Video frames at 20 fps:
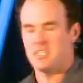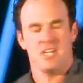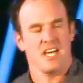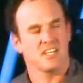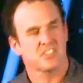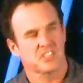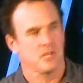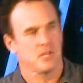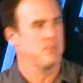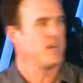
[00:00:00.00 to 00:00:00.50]

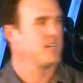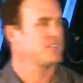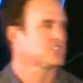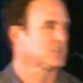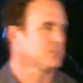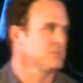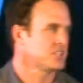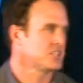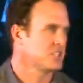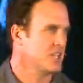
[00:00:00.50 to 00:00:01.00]
Yes, he made
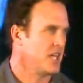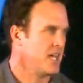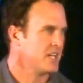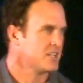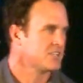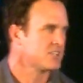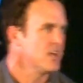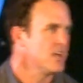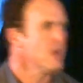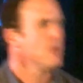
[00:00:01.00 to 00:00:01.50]
some
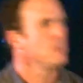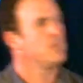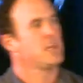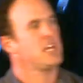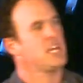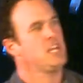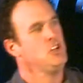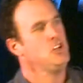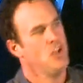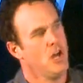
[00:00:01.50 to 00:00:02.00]
mistakes, but
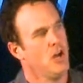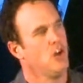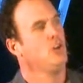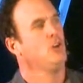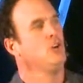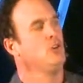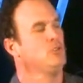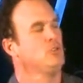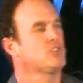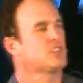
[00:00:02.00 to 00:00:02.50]
he
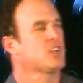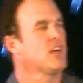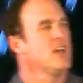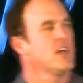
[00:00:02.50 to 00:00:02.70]
knows